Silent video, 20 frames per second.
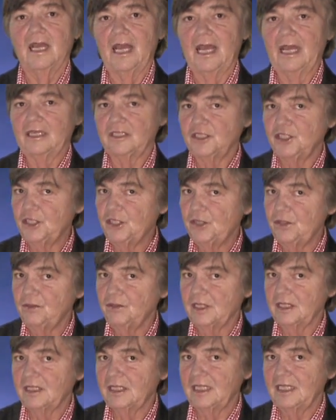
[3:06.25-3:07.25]
and
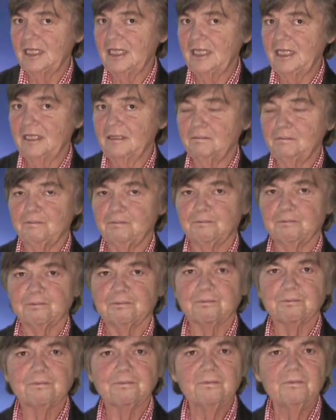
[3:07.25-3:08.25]
unity.
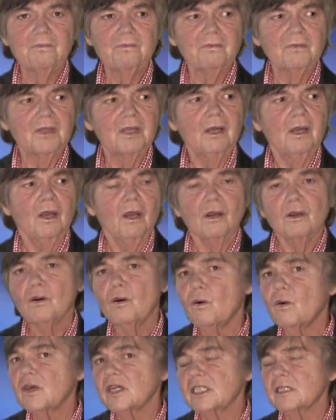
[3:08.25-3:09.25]

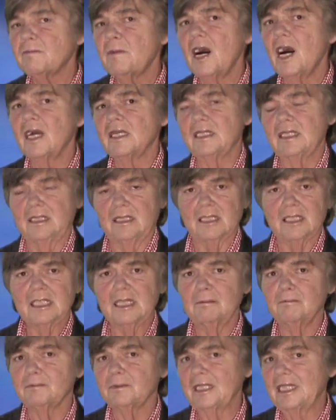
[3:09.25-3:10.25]
Correspondence
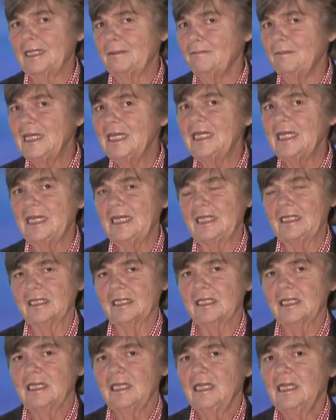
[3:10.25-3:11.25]
simply
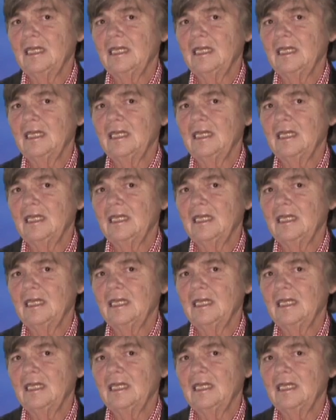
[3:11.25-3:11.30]
means